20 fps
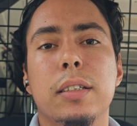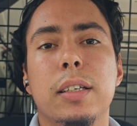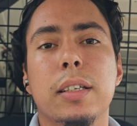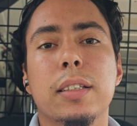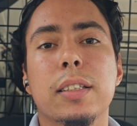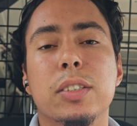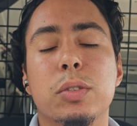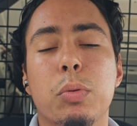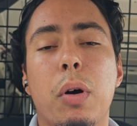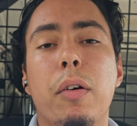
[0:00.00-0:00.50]

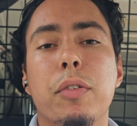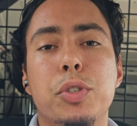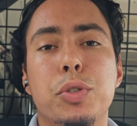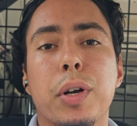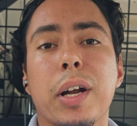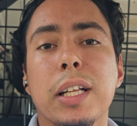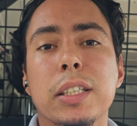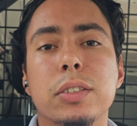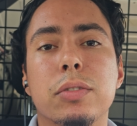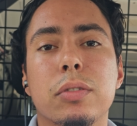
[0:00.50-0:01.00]
in this wealth
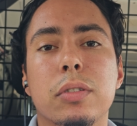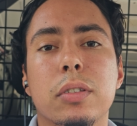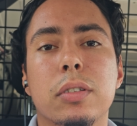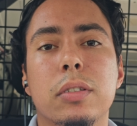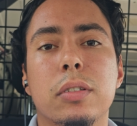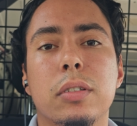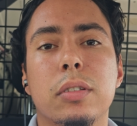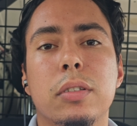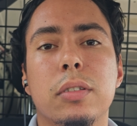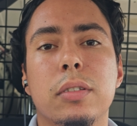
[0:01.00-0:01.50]

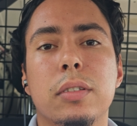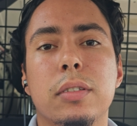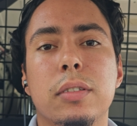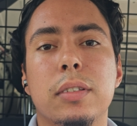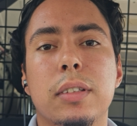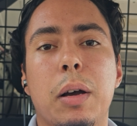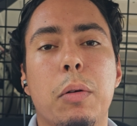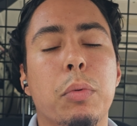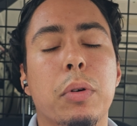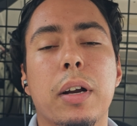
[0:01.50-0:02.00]
transfer
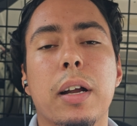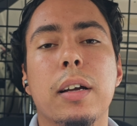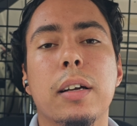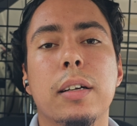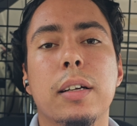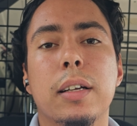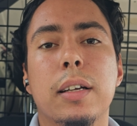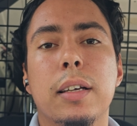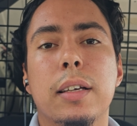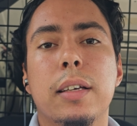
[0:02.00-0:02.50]
that we're
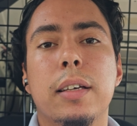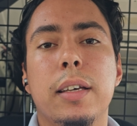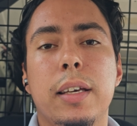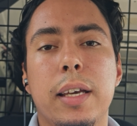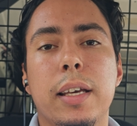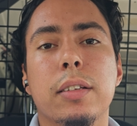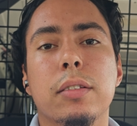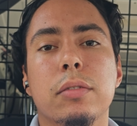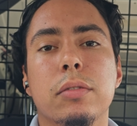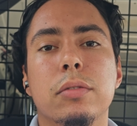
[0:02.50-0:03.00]

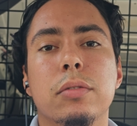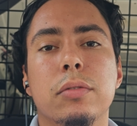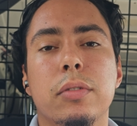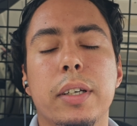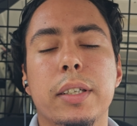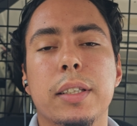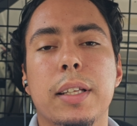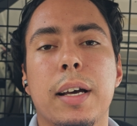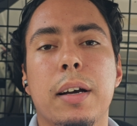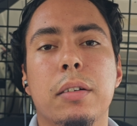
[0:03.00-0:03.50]
in
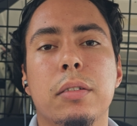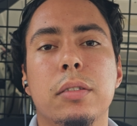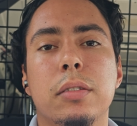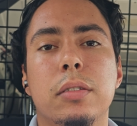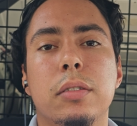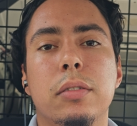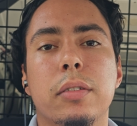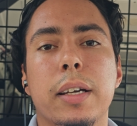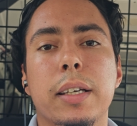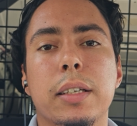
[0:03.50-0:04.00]
right now,
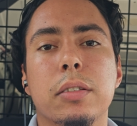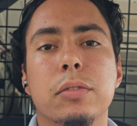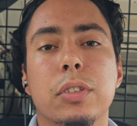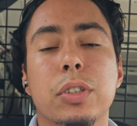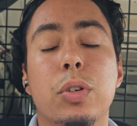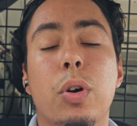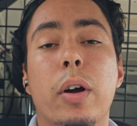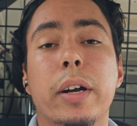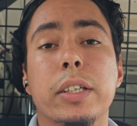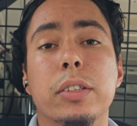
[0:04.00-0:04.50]
right,
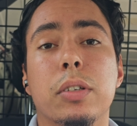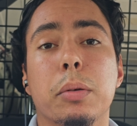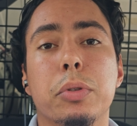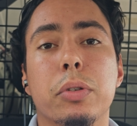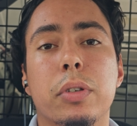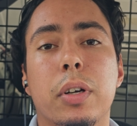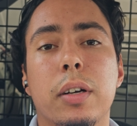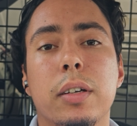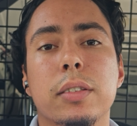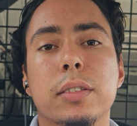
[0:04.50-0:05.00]
regarding
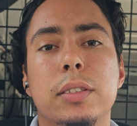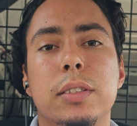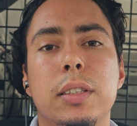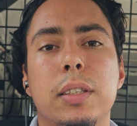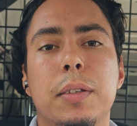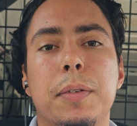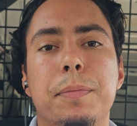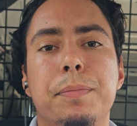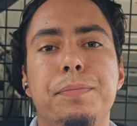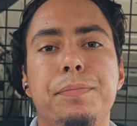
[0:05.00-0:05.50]

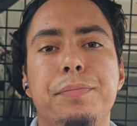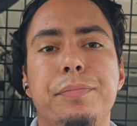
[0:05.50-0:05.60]
cryptocurrency.